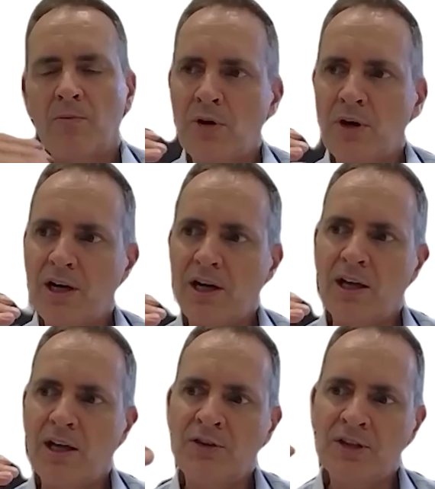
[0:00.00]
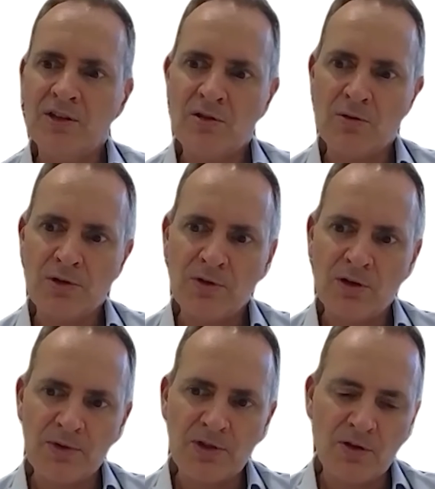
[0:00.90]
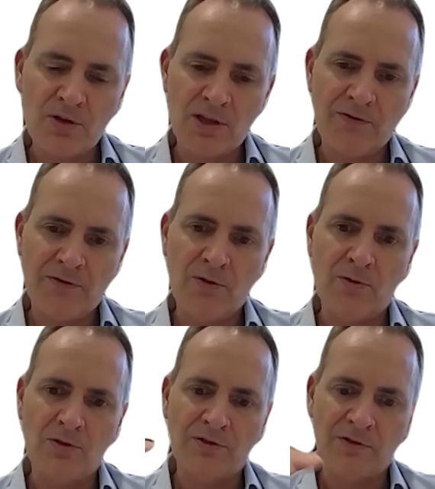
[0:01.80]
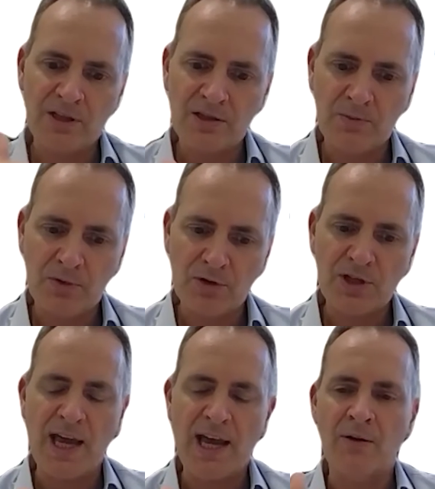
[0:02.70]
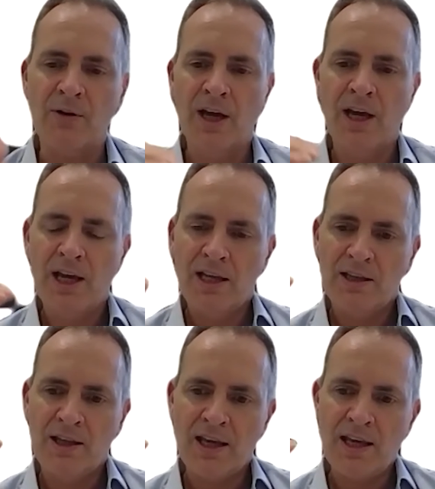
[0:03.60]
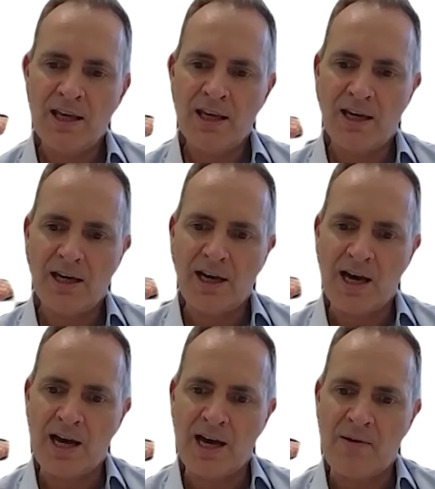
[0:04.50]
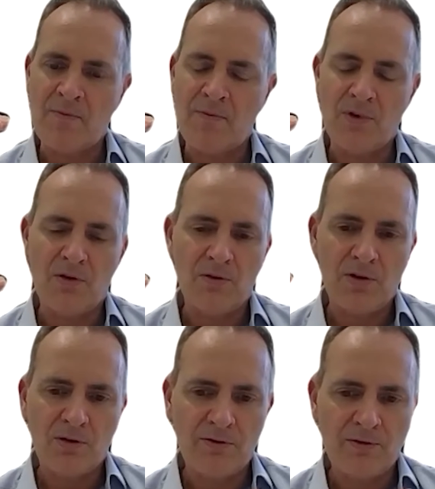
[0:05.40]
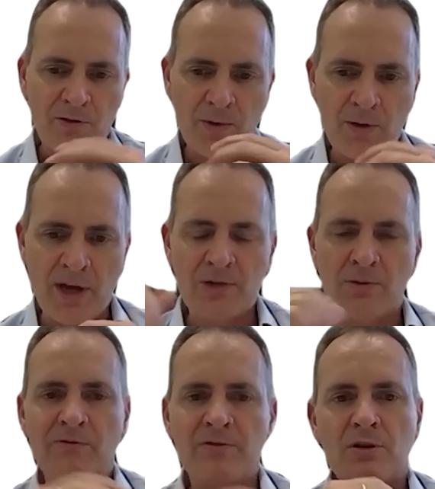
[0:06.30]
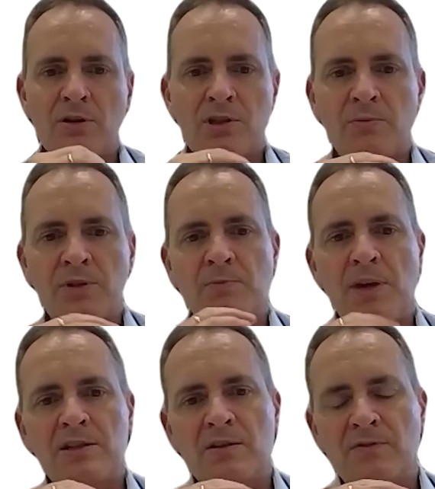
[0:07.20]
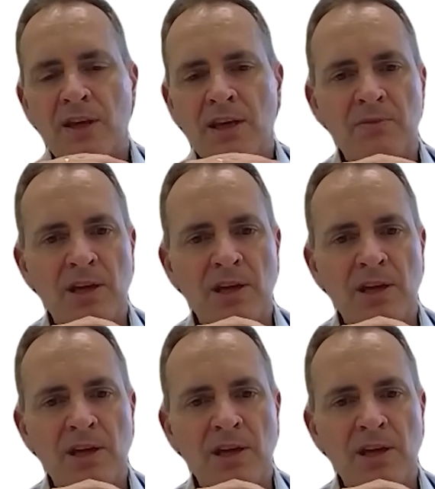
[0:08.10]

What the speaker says: But I think there's also an opportunity for the feds to push down. They, from a major infrastructure perspective, they